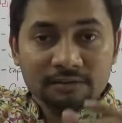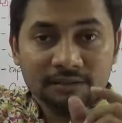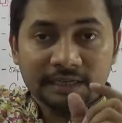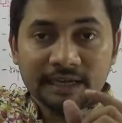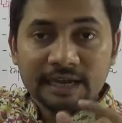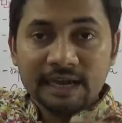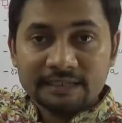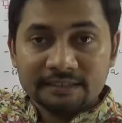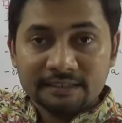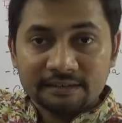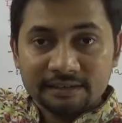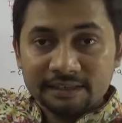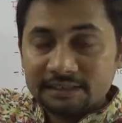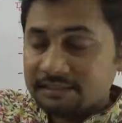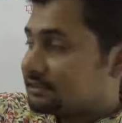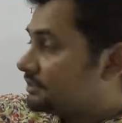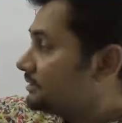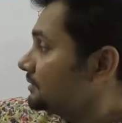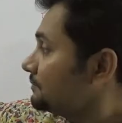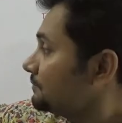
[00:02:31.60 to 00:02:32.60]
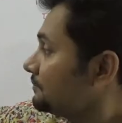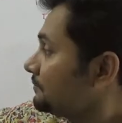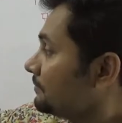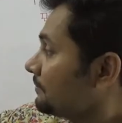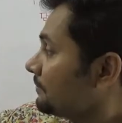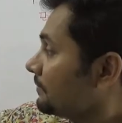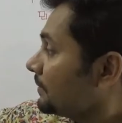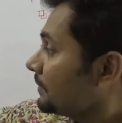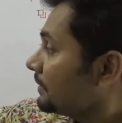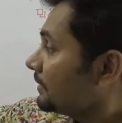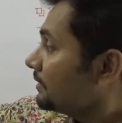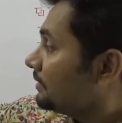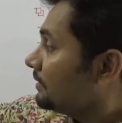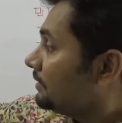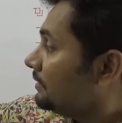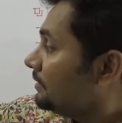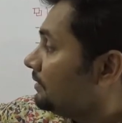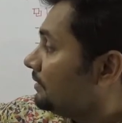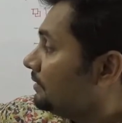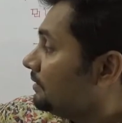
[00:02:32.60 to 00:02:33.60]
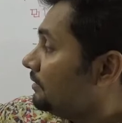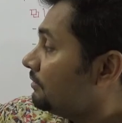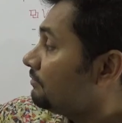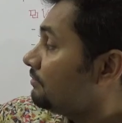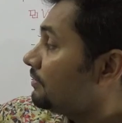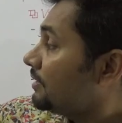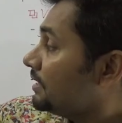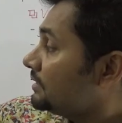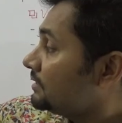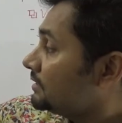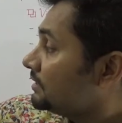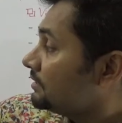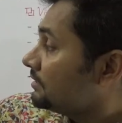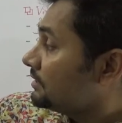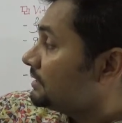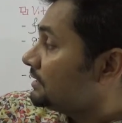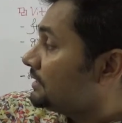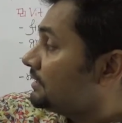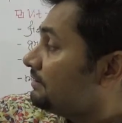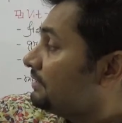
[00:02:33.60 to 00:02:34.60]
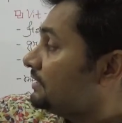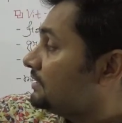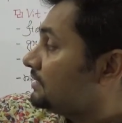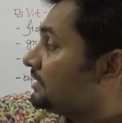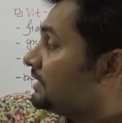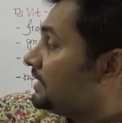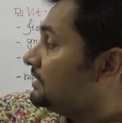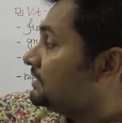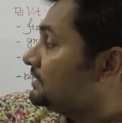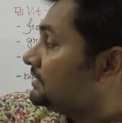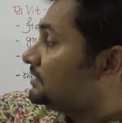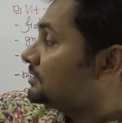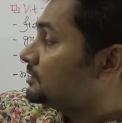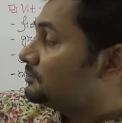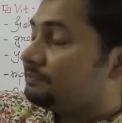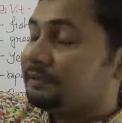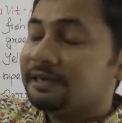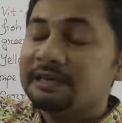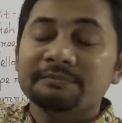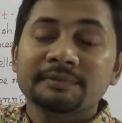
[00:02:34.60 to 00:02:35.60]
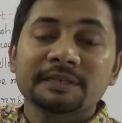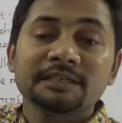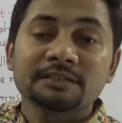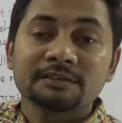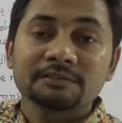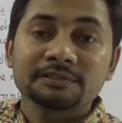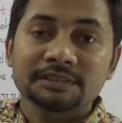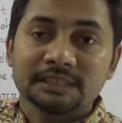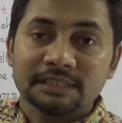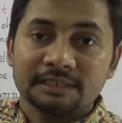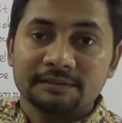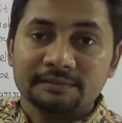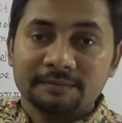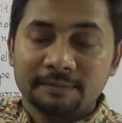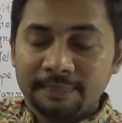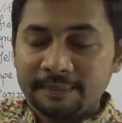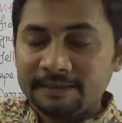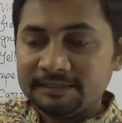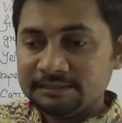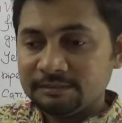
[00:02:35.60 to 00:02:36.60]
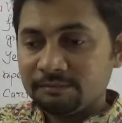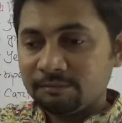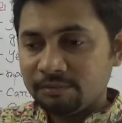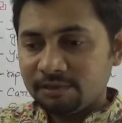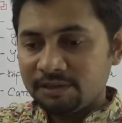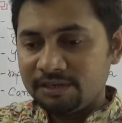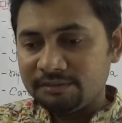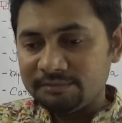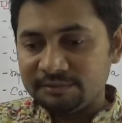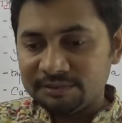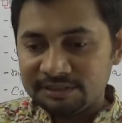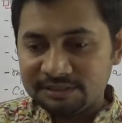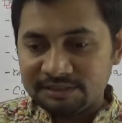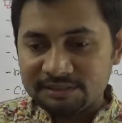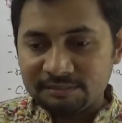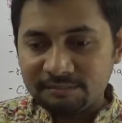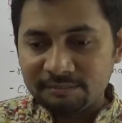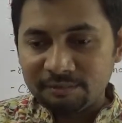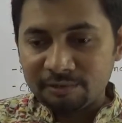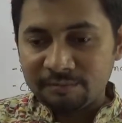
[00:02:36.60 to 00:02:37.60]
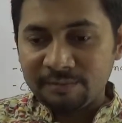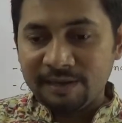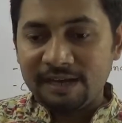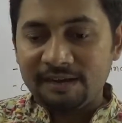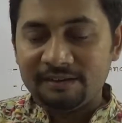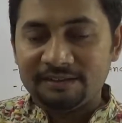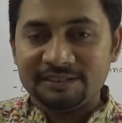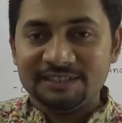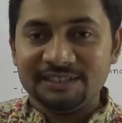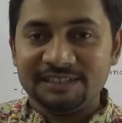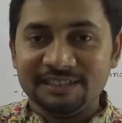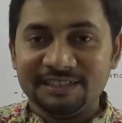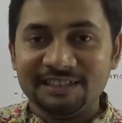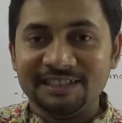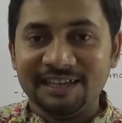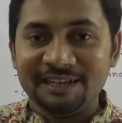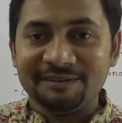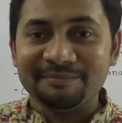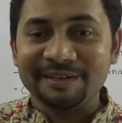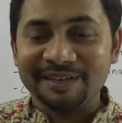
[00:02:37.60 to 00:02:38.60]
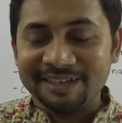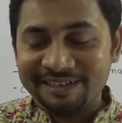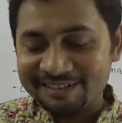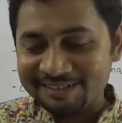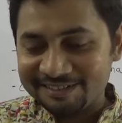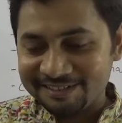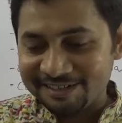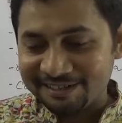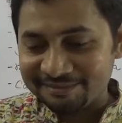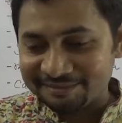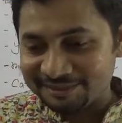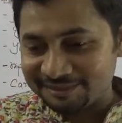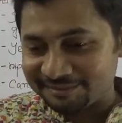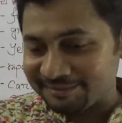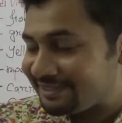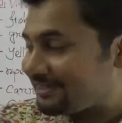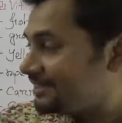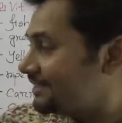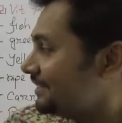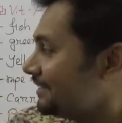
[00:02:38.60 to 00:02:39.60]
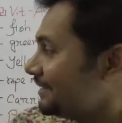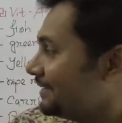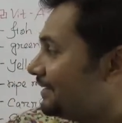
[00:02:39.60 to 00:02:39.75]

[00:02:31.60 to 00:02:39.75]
cataract, retinitis pigmentosa. It's a word which is a more biological and medical terms, but